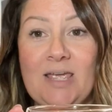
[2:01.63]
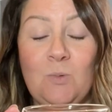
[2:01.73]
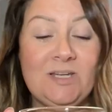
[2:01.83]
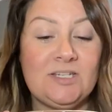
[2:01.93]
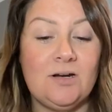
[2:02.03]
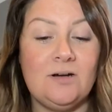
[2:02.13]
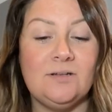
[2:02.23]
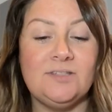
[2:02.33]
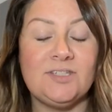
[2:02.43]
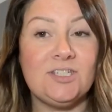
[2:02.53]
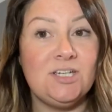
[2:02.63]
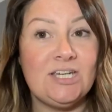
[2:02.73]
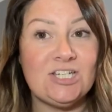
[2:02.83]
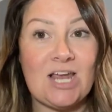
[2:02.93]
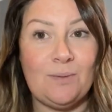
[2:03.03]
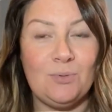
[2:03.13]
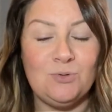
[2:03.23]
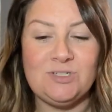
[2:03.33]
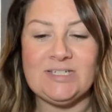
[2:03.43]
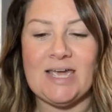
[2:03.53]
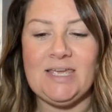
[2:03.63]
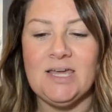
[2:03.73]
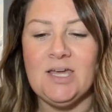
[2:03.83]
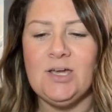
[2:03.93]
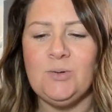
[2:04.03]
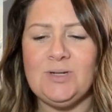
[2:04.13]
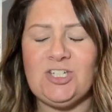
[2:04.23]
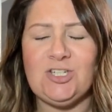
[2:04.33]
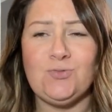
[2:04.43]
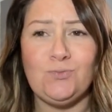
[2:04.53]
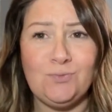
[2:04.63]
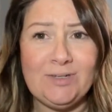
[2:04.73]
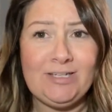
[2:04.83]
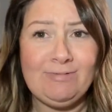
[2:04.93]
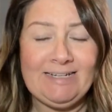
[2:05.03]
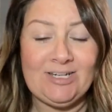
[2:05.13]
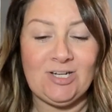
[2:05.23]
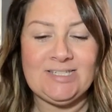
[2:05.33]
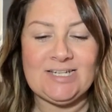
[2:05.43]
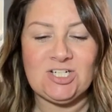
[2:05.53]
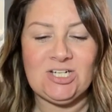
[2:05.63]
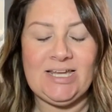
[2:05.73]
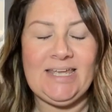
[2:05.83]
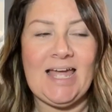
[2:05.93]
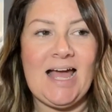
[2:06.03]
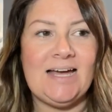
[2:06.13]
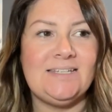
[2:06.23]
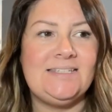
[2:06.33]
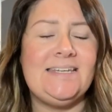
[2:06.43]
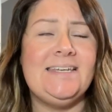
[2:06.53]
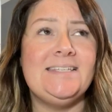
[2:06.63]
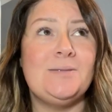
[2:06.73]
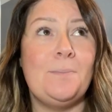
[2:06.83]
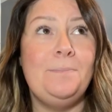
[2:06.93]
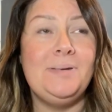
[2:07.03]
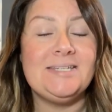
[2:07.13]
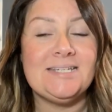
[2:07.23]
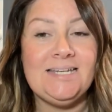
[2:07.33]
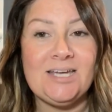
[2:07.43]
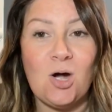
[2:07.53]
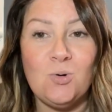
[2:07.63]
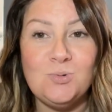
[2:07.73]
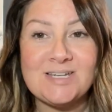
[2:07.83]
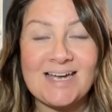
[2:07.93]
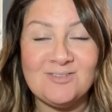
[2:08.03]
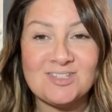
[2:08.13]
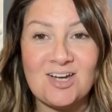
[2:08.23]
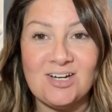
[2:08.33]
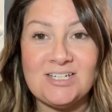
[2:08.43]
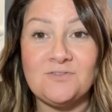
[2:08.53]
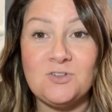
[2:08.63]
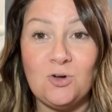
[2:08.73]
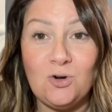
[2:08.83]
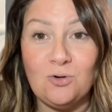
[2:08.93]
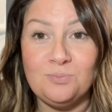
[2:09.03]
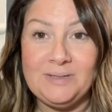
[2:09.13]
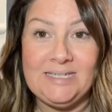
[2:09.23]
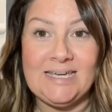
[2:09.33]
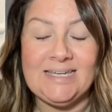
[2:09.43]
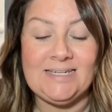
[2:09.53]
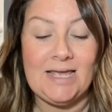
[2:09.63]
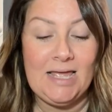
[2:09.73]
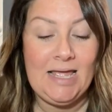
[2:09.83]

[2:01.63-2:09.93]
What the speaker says: a Wittard's Turkish apple today, which is really, really nice actually. And it is bitterly cold outside. I've not long been in